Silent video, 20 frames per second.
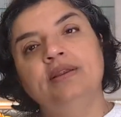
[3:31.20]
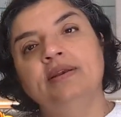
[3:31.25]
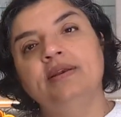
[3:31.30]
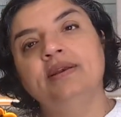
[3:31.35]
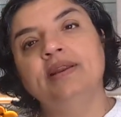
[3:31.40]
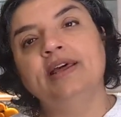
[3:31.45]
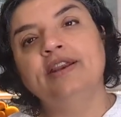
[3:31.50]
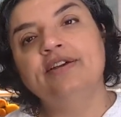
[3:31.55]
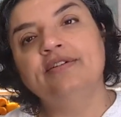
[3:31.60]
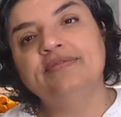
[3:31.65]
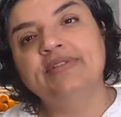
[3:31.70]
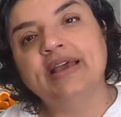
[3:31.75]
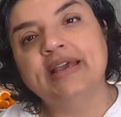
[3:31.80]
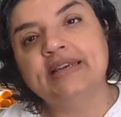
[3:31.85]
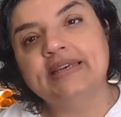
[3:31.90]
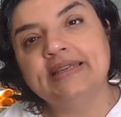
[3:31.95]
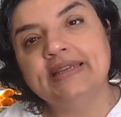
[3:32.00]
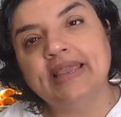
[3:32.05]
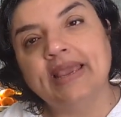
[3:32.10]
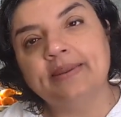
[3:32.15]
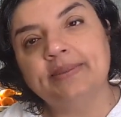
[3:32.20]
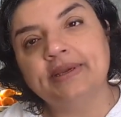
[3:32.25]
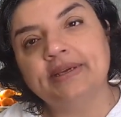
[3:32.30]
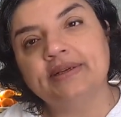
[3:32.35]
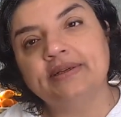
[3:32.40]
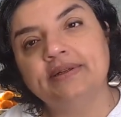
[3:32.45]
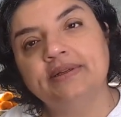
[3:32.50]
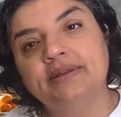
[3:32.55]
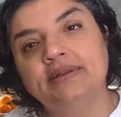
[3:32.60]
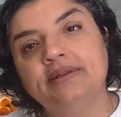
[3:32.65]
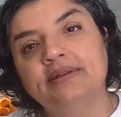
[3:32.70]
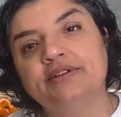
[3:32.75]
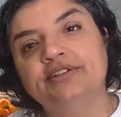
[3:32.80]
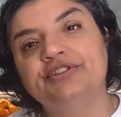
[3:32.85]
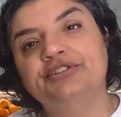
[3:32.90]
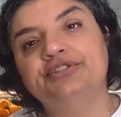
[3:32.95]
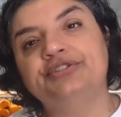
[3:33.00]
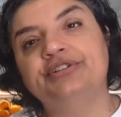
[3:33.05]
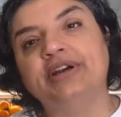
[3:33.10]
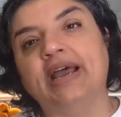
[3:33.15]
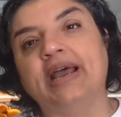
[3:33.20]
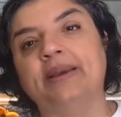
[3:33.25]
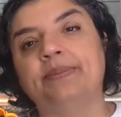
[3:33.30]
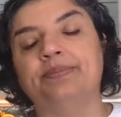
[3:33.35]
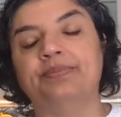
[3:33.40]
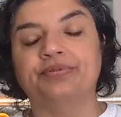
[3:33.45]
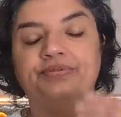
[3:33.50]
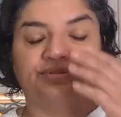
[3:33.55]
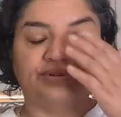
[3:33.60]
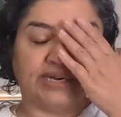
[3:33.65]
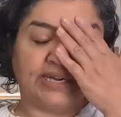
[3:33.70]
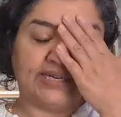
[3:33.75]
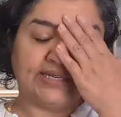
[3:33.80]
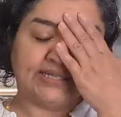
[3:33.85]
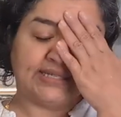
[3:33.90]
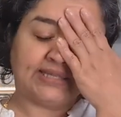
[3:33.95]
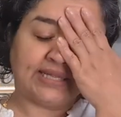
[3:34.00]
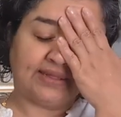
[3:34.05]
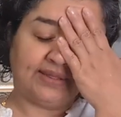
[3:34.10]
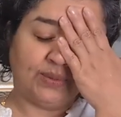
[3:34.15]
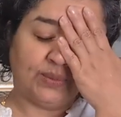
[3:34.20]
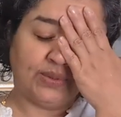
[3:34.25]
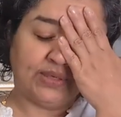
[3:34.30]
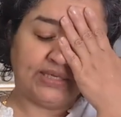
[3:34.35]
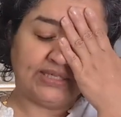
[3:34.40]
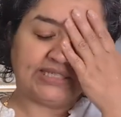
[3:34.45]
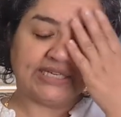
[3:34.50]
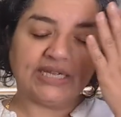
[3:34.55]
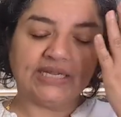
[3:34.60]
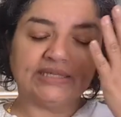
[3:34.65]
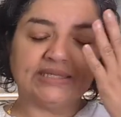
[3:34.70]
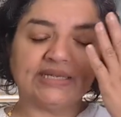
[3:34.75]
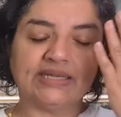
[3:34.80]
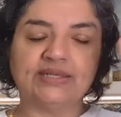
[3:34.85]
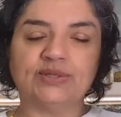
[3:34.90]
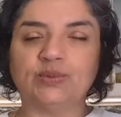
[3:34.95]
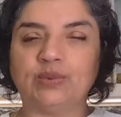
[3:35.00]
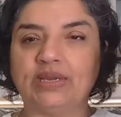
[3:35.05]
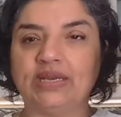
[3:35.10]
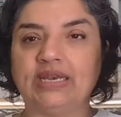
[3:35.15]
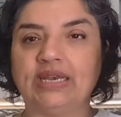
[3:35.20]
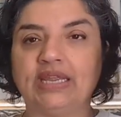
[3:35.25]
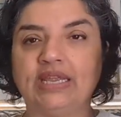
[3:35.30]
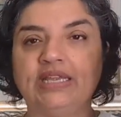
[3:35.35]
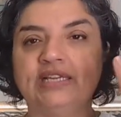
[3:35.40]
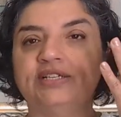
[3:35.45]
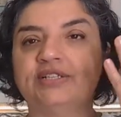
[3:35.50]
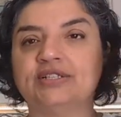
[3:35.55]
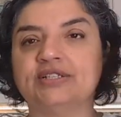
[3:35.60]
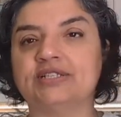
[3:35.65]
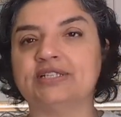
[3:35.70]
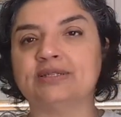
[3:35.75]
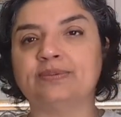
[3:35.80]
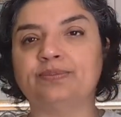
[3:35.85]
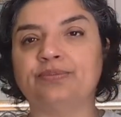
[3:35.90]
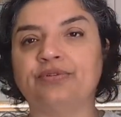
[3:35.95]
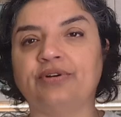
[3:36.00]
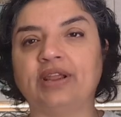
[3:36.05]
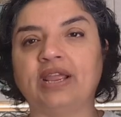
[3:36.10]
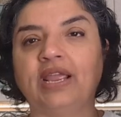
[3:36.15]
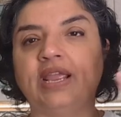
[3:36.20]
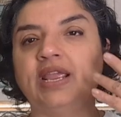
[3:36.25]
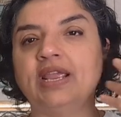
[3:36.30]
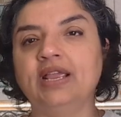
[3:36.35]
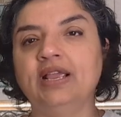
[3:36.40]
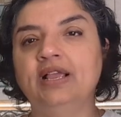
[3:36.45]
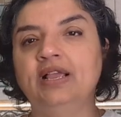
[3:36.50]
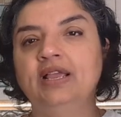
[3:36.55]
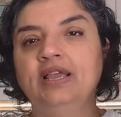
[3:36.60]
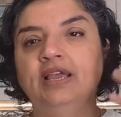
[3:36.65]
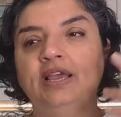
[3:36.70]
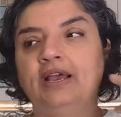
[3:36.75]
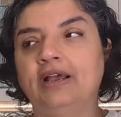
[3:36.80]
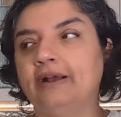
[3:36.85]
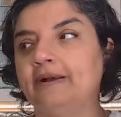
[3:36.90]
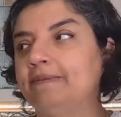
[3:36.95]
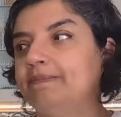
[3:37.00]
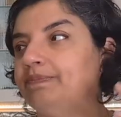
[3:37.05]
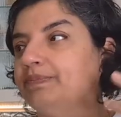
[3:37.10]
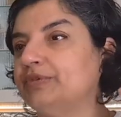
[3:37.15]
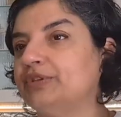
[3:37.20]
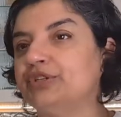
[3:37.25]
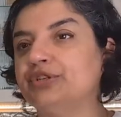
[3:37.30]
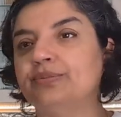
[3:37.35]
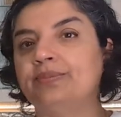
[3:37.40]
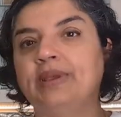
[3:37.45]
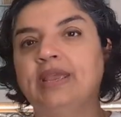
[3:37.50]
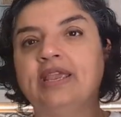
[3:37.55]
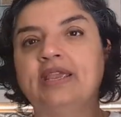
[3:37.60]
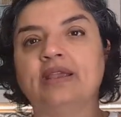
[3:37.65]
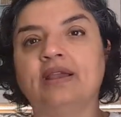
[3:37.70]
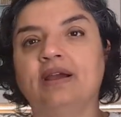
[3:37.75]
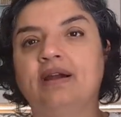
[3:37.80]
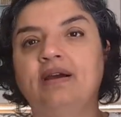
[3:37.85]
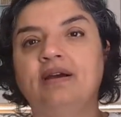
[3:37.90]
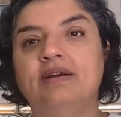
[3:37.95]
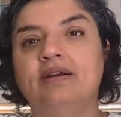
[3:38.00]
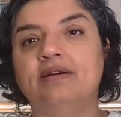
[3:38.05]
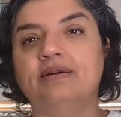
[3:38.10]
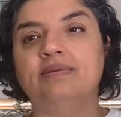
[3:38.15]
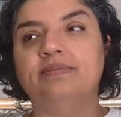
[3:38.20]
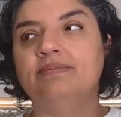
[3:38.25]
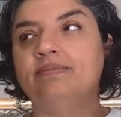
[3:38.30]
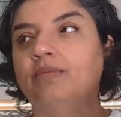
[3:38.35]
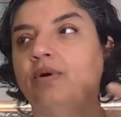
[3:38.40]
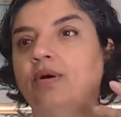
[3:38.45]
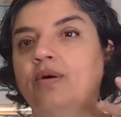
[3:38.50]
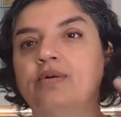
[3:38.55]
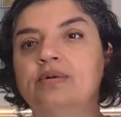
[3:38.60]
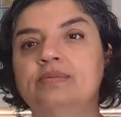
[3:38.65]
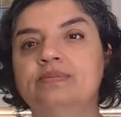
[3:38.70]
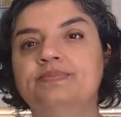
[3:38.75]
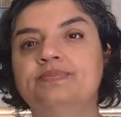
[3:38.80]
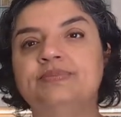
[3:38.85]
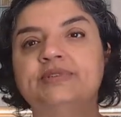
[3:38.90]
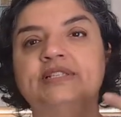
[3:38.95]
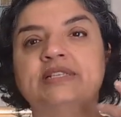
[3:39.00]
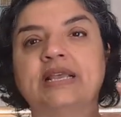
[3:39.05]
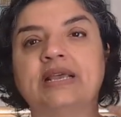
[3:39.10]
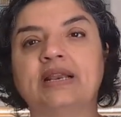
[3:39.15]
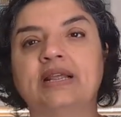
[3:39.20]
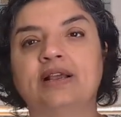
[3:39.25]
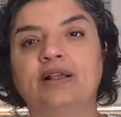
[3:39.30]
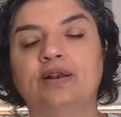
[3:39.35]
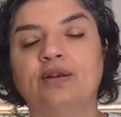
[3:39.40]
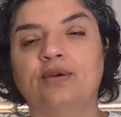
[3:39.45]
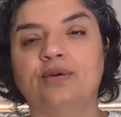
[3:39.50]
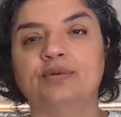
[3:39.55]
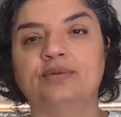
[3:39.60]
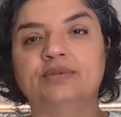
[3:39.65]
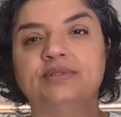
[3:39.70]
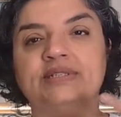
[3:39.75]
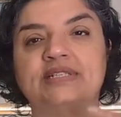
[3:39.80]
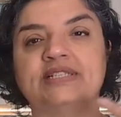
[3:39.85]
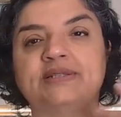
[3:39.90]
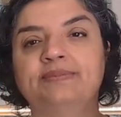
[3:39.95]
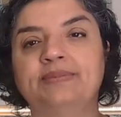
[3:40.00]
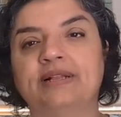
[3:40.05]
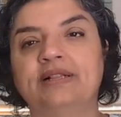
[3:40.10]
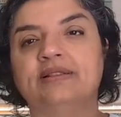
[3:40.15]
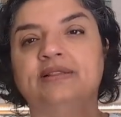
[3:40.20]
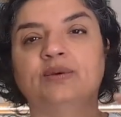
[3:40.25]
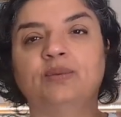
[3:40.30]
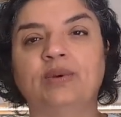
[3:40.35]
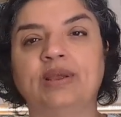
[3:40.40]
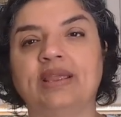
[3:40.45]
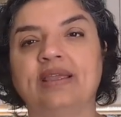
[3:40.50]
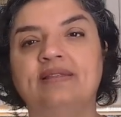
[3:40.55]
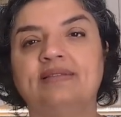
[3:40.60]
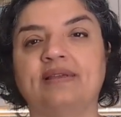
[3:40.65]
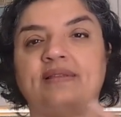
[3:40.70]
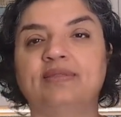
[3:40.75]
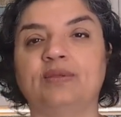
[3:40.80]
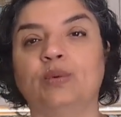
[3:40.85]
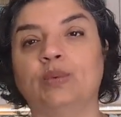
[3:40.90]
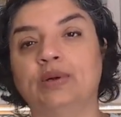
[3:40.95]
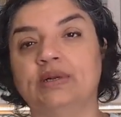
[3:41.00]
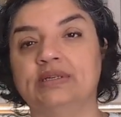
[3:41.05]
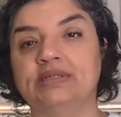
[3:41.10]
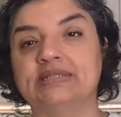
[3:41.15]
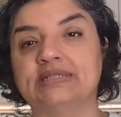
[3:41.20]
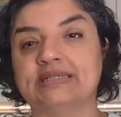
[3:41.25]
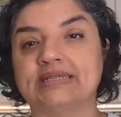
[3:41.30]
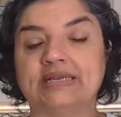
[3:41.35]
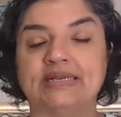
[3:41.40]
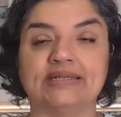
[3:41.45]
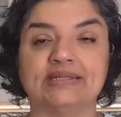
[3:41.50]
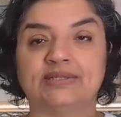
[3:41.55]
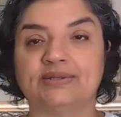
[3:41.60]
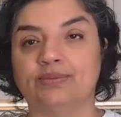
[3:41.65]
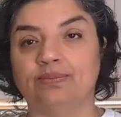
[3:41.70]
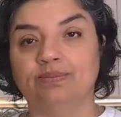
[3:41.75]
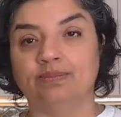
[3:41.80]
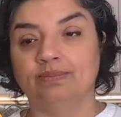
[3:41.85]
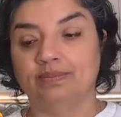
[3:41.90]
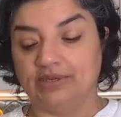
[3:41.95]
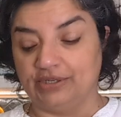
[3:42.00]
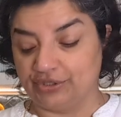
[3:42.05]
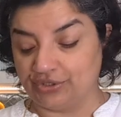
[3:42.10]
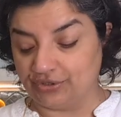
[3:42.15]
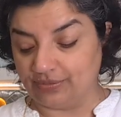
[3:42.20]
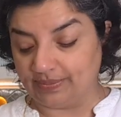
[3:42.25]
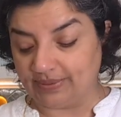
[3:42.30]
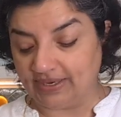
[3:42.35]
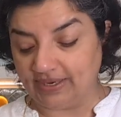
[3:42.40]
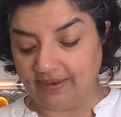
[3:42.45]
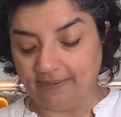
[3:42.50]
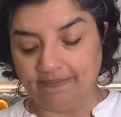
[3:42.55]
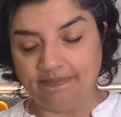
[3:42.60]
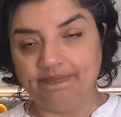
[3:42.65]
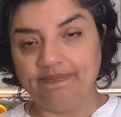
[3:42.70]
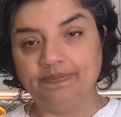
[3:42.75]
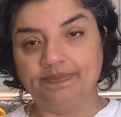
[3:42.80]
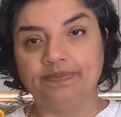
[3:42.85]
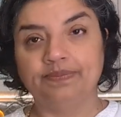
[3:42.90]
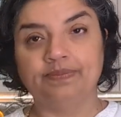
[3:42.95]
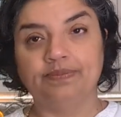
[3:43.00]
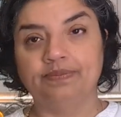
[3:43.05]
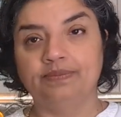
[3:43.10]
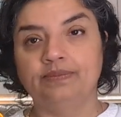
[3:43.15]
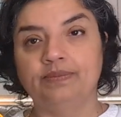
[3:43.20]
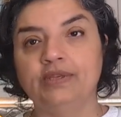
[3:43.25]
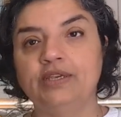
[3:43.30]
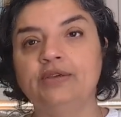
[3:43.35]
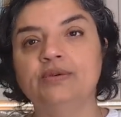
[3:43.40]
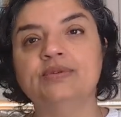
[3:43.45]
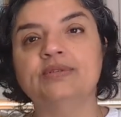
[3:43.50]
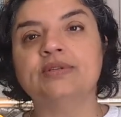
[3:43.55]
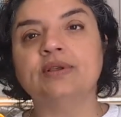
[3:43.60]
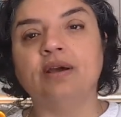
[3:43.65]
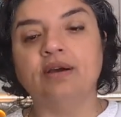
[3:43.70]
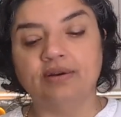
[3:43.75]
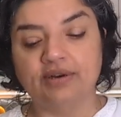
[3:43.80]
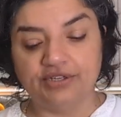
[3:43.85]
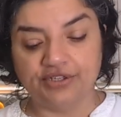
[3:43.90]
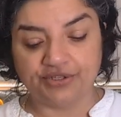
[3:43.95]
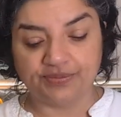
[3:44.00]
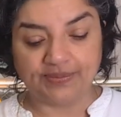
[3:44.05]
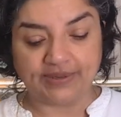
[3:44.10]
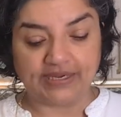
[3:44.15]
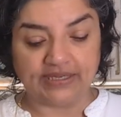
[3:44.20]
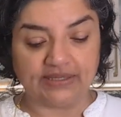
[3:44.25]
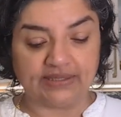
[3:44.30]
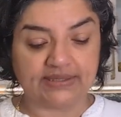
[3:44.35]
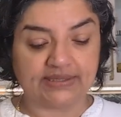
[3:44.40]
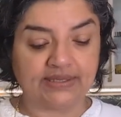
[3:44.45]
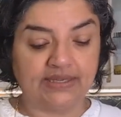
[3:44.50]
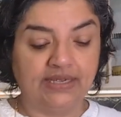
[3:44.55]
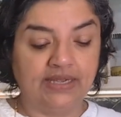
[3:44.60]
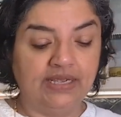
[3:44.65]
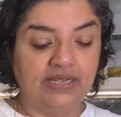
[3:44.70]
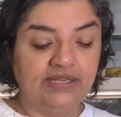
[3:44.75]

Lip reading: None of that chemical crap, right? That the world tells us we need to spray to make our homes and our clothes smell the way that the world says it should be. Use orange peels.